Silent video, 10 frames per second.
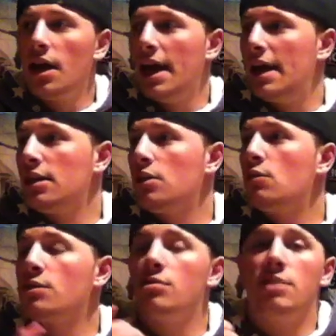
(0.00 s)
and
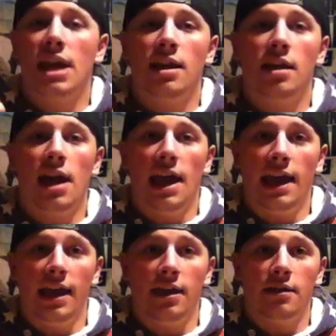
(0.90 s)
you were to take
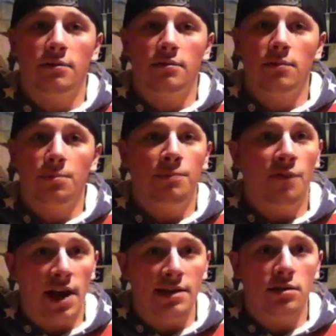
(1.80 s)
a
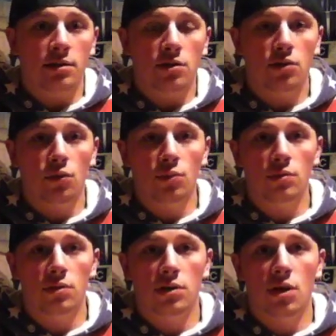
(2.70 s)
friend who
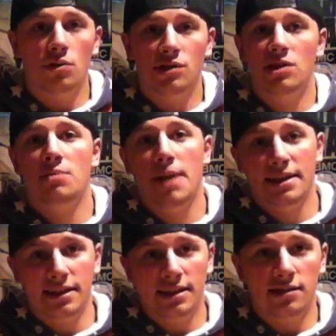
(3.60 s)
knows the
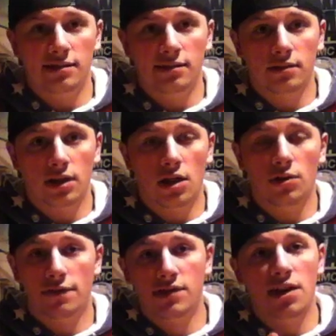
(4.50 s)
basics, you
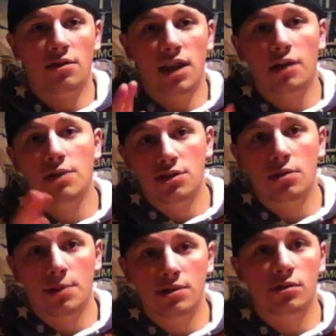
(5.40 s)
know, if say you're like
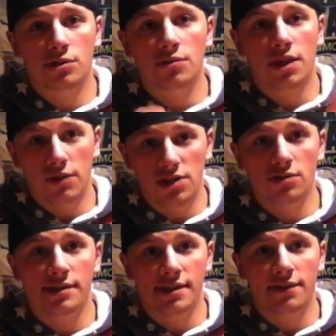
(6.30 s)
a person who goes to like
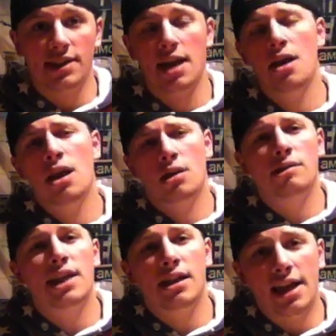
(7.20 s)
regionals and stuff like that, you
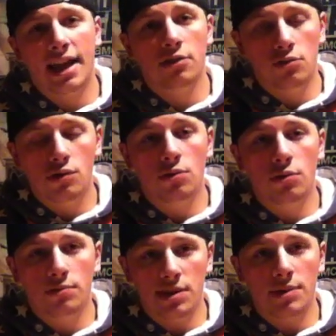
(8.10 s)
were to take like
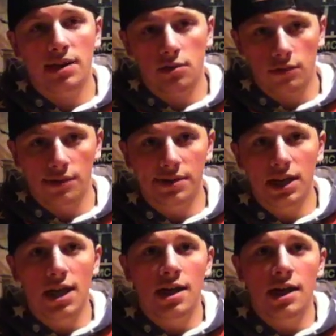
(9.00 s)
someone at locals,
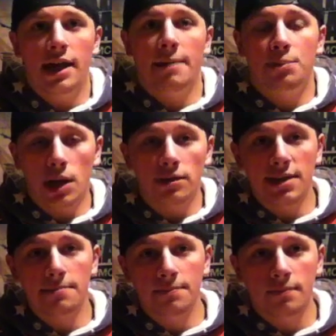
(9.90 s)
and play with
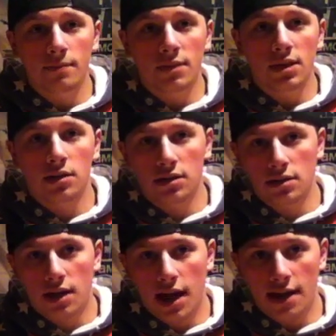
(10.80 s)
them
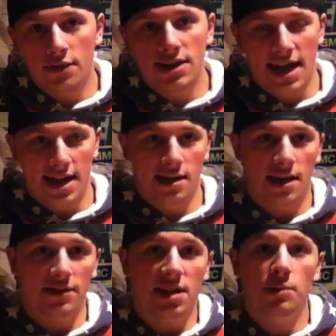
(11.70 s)
every day,
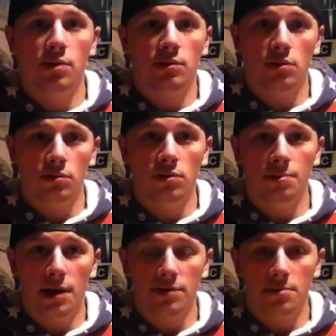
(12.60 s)
every time you go to a local,
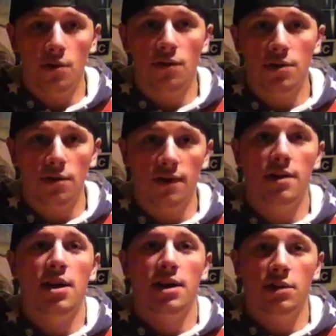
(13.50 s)
play with them over and
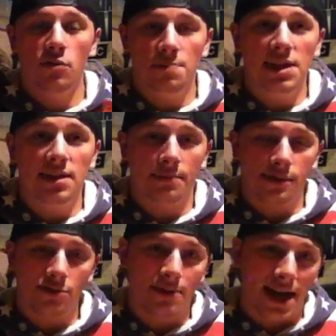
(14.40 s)
over, you will beat them so